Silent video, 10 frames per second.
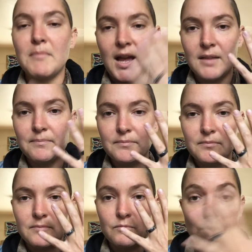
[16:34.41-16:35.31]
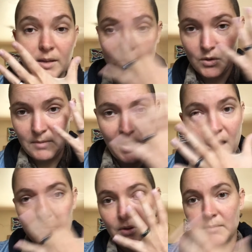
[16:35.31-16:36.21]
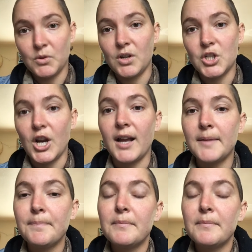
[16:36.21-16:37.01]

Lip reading: my upper respiratory tract,